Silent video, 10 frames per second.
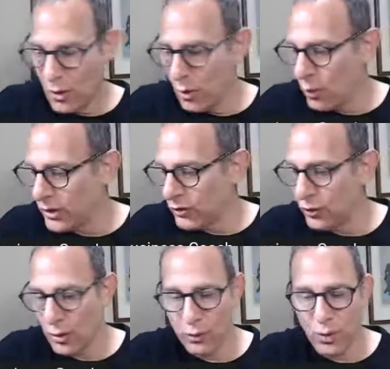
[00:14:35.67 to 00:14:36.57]
What
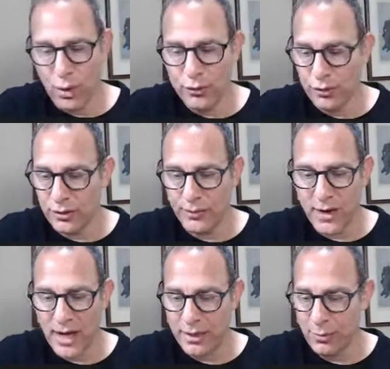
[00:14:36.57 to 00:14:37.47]
was your
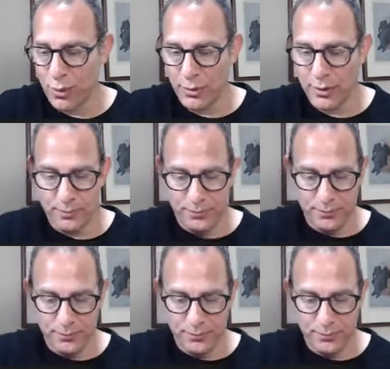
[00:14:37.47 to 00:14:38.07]
defining moment?